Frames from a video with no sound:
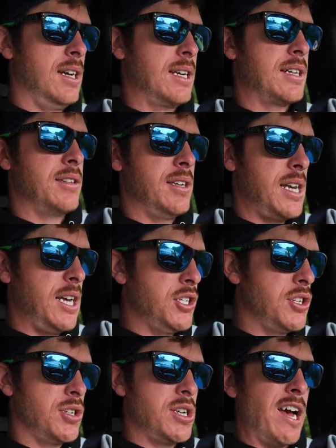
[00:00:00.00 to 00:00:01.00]
Like, the
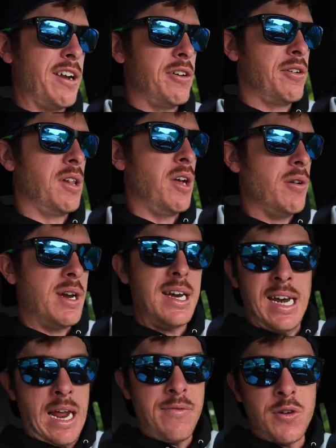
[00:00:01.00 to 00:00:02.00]
engine's not
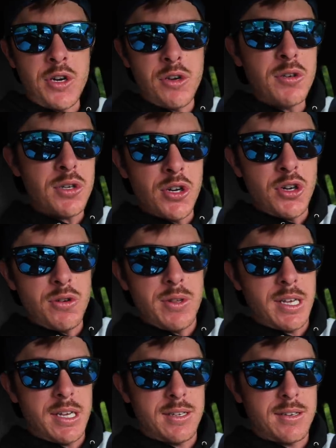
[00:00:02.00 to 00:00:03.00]
underloaded. Never used to do
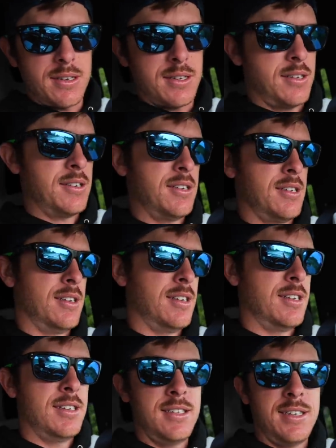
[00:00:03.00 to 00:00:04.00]
this.
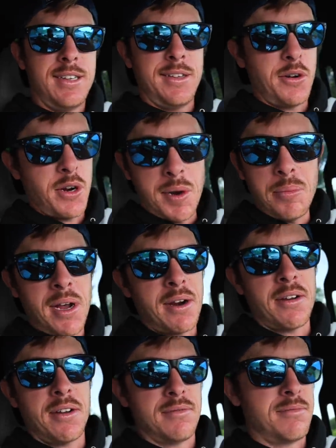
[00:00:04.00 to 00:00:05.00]
And they're cutting back
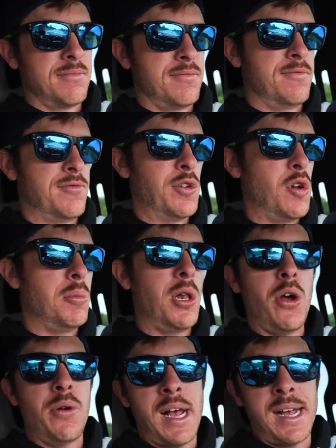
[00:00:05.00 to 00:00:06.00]
on. Full
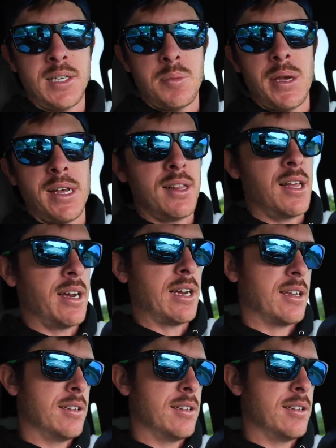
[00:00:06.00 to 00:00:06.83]
blown high speed. Like,